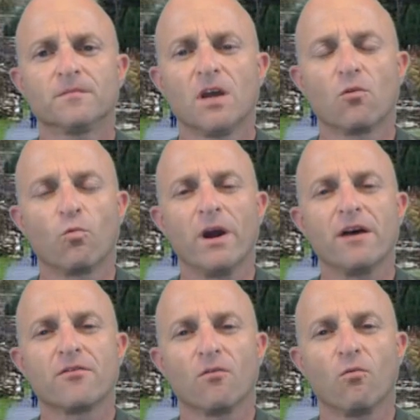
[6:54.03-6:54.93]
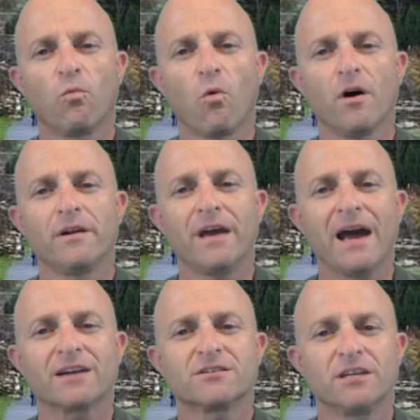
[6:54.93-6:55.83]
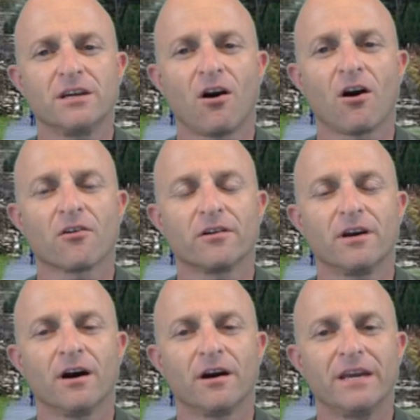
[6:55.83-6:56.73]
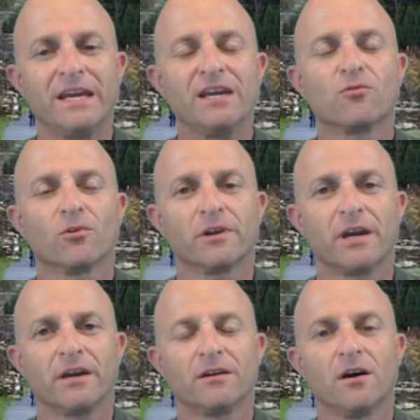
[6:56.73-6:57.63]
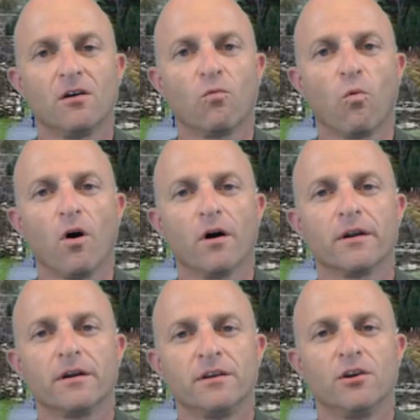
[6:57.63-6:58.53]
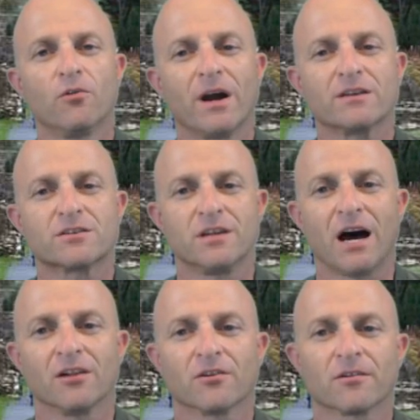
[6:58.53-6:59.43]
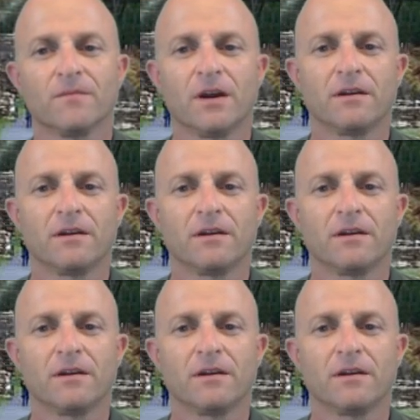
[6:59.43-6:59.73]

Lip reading: with one XDR equaling $1.